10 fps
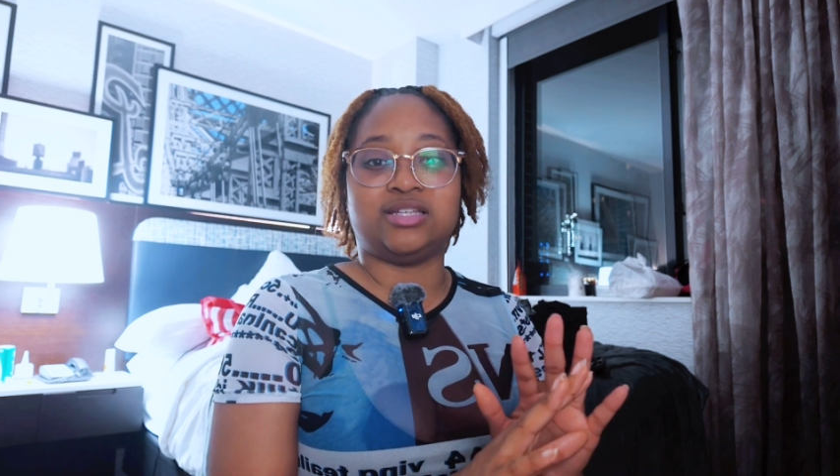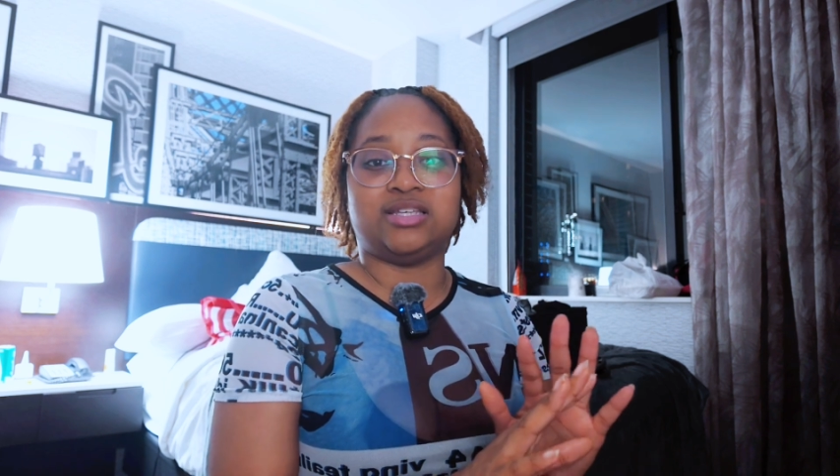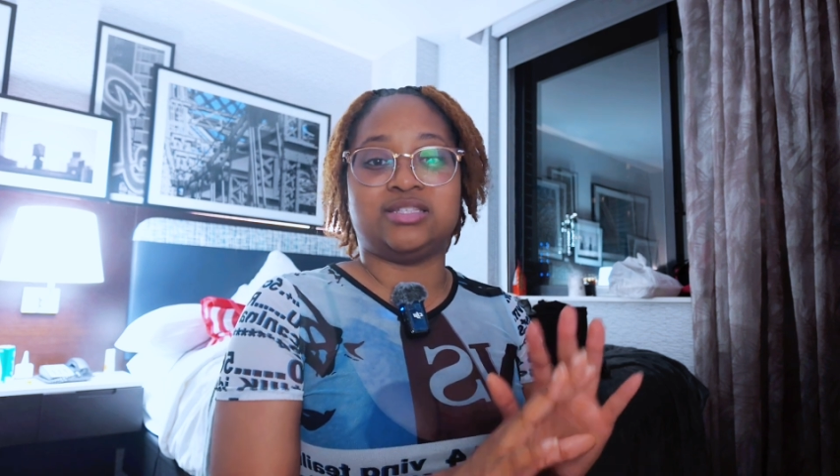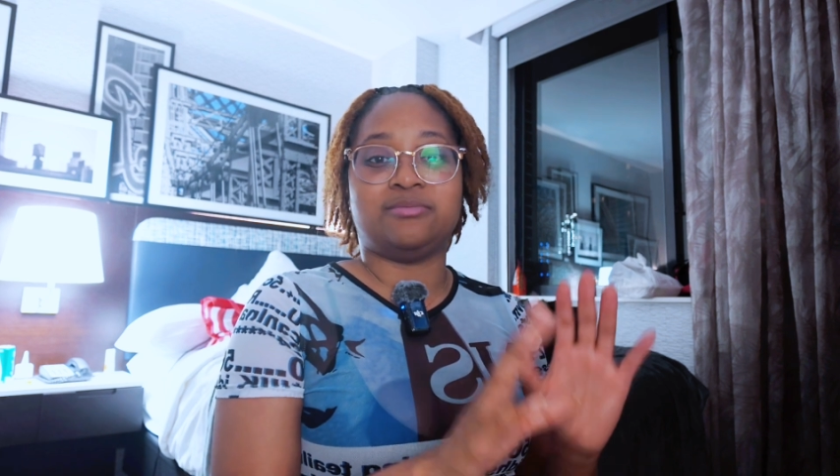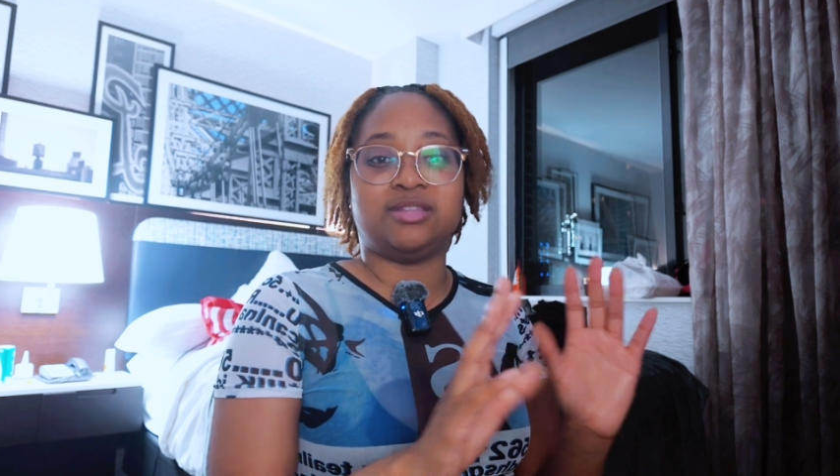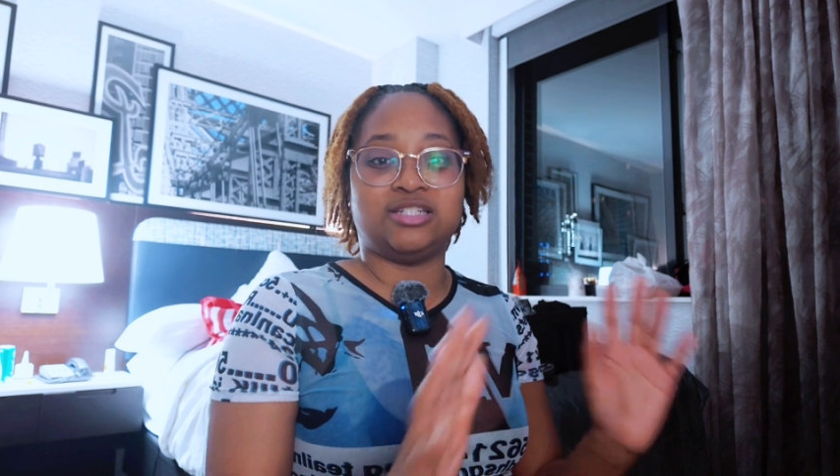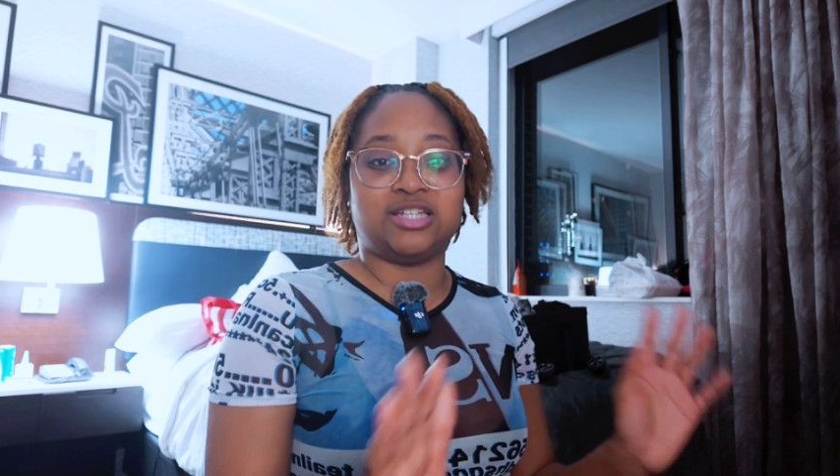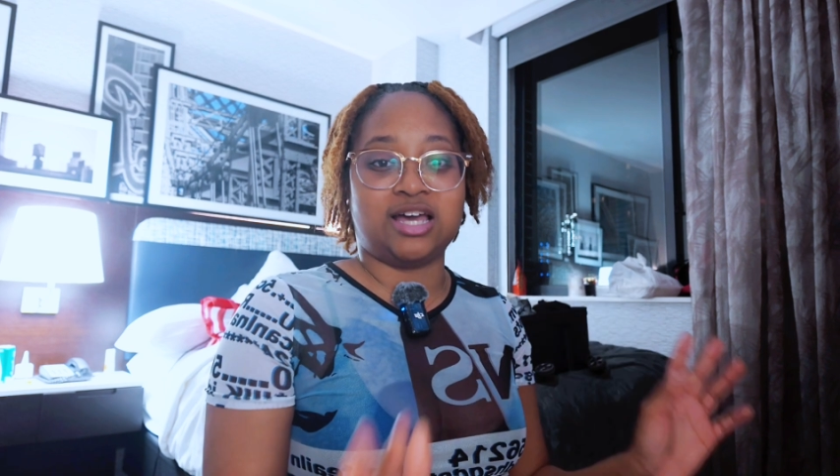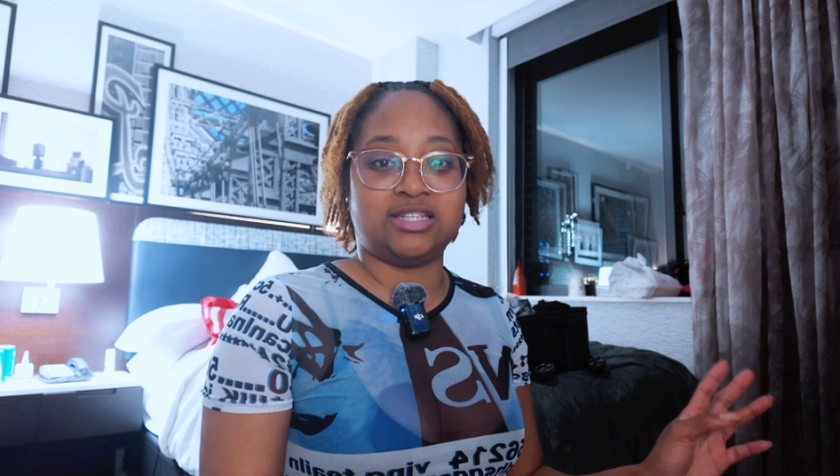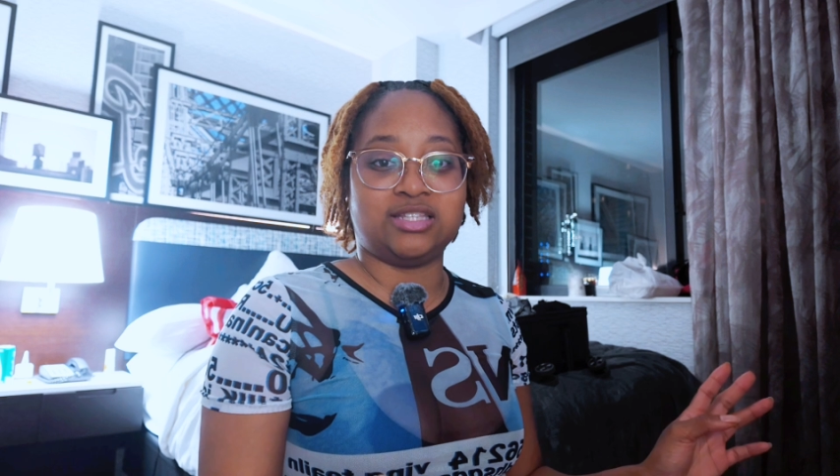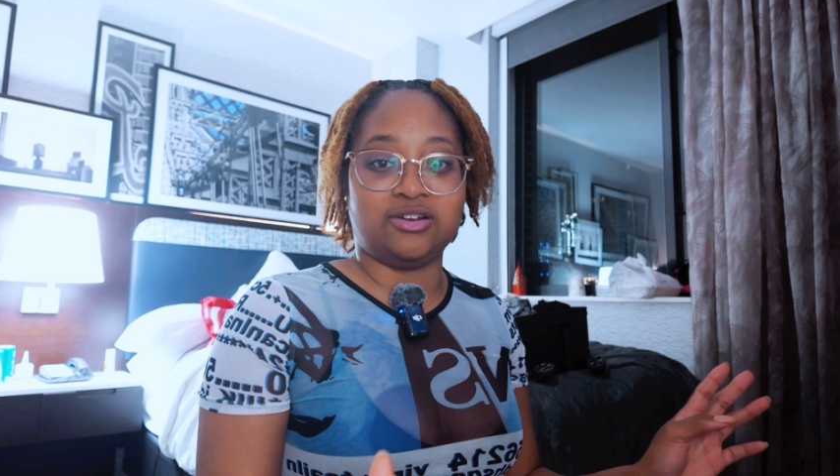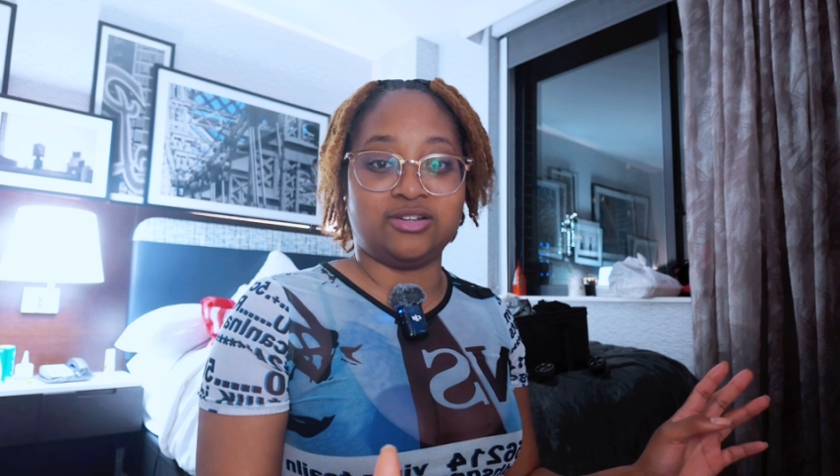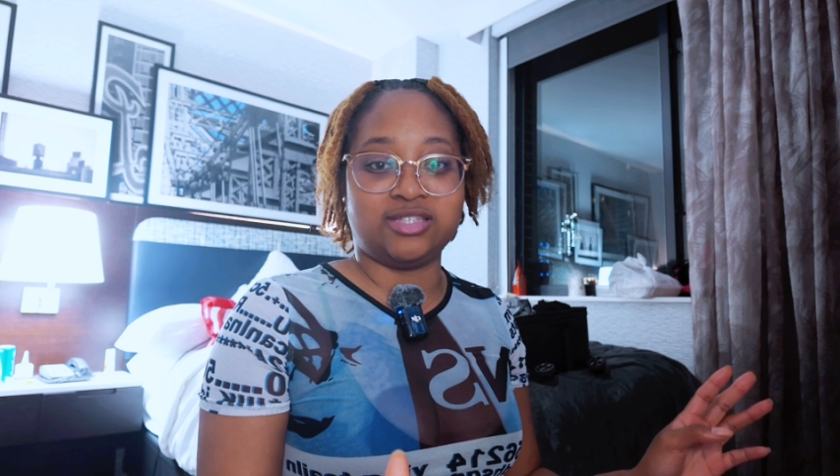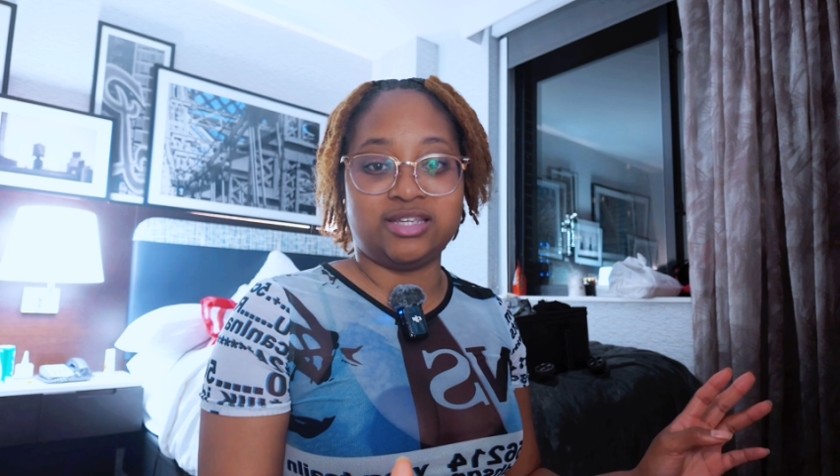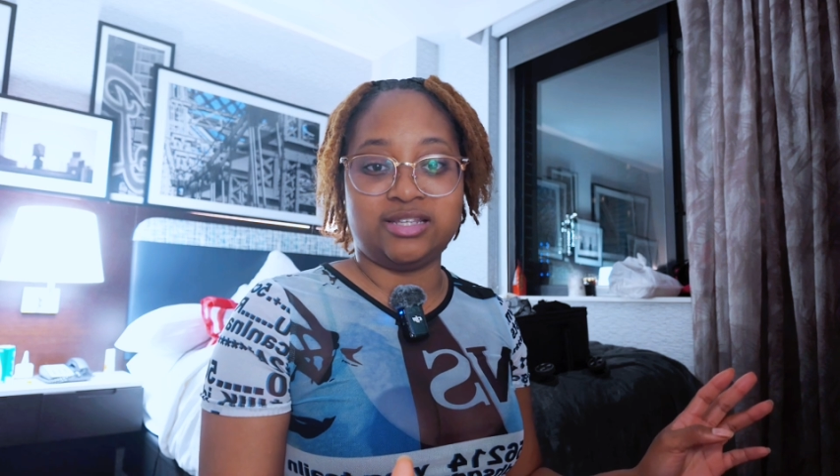get some of the shots that are
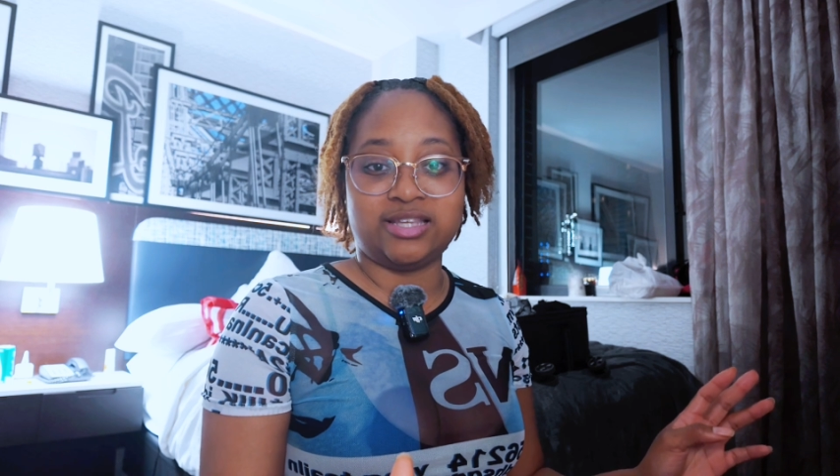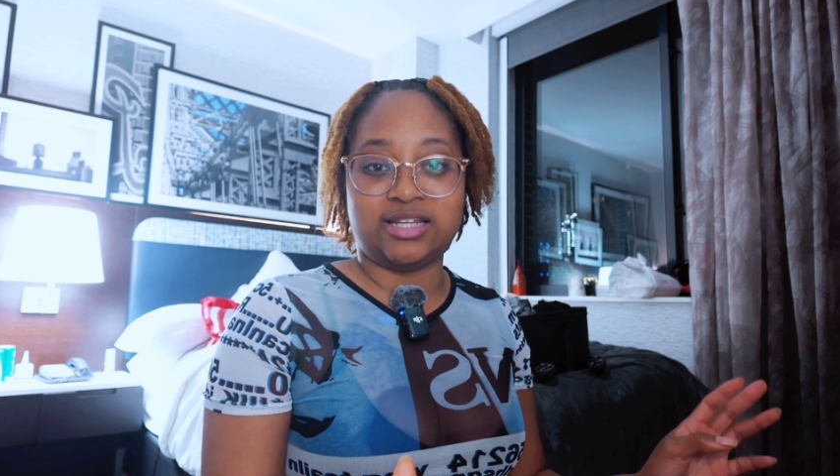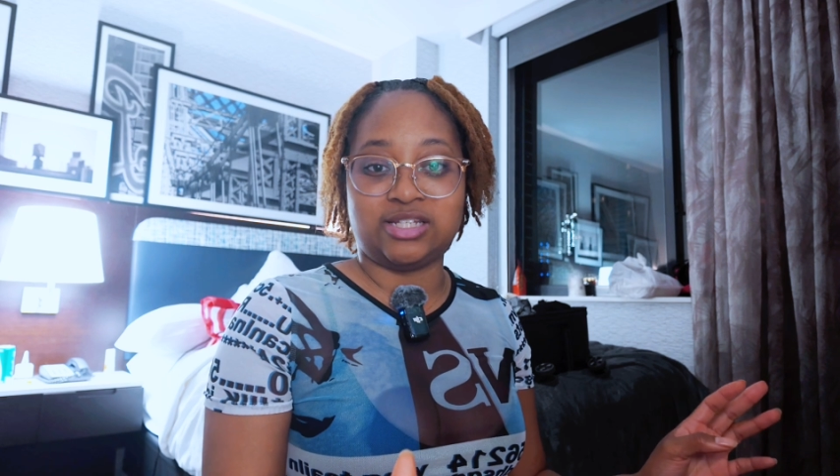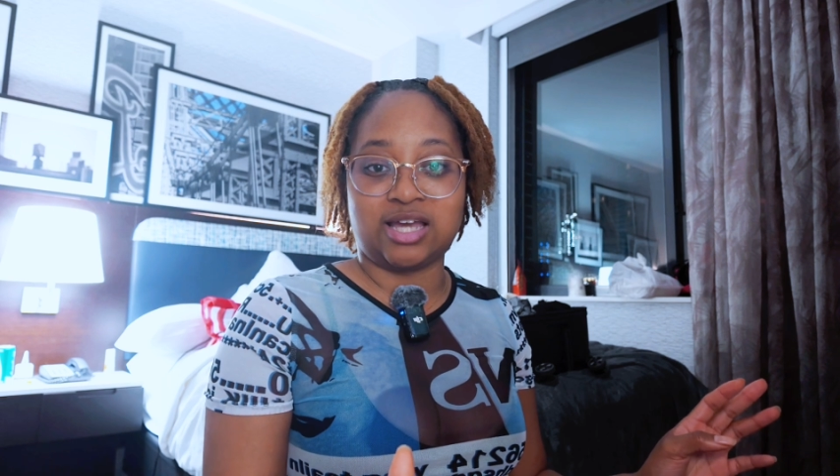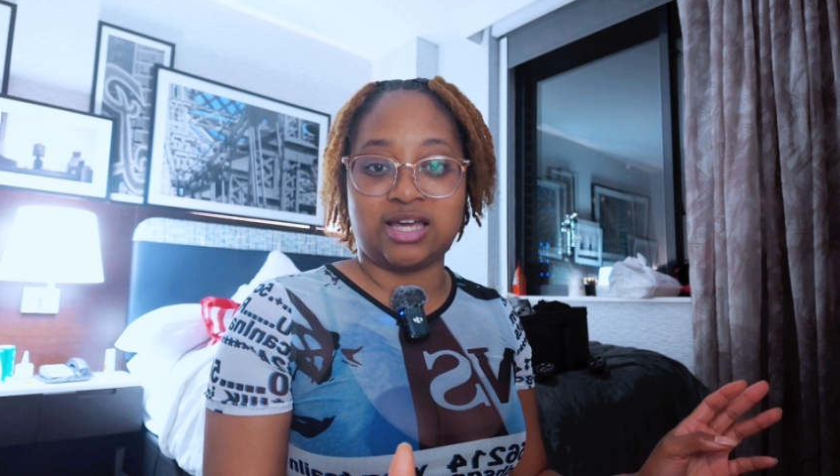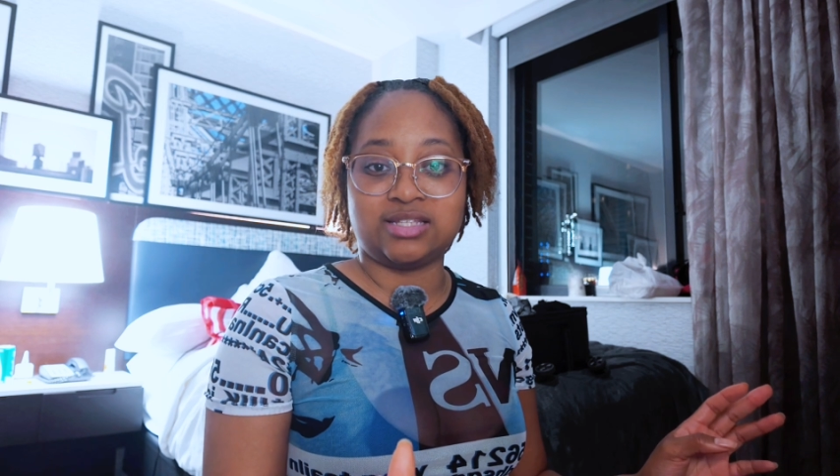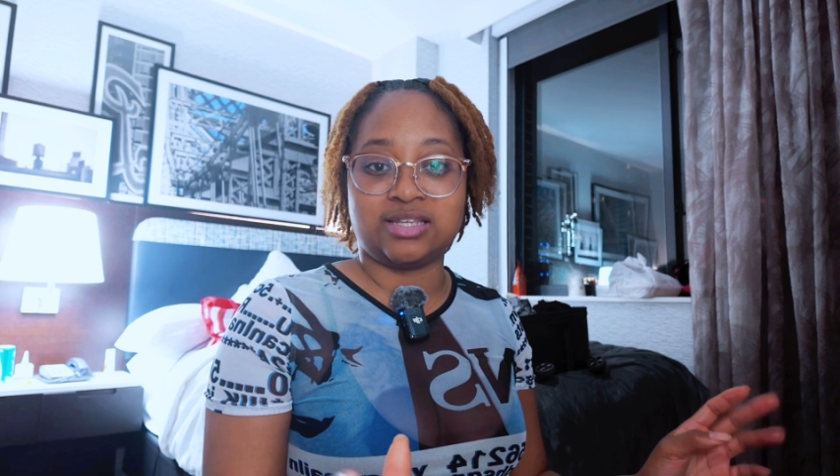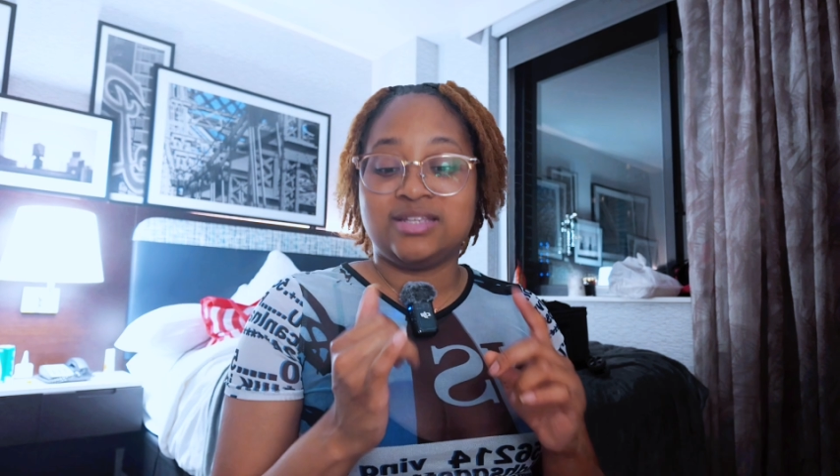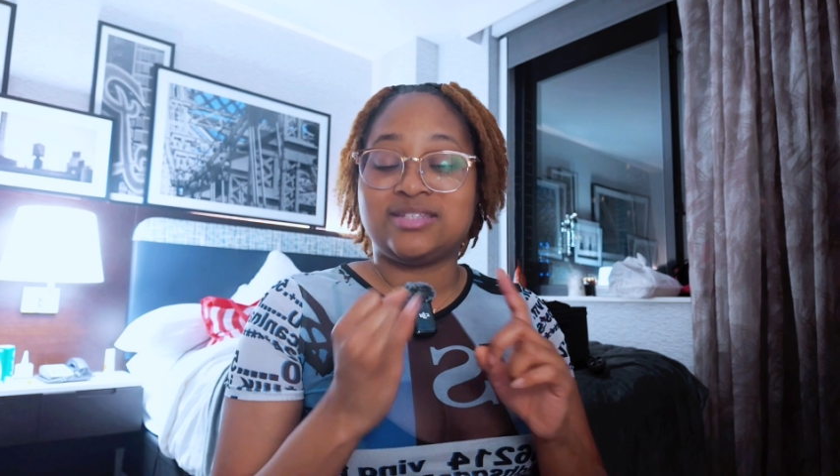scene setting shots.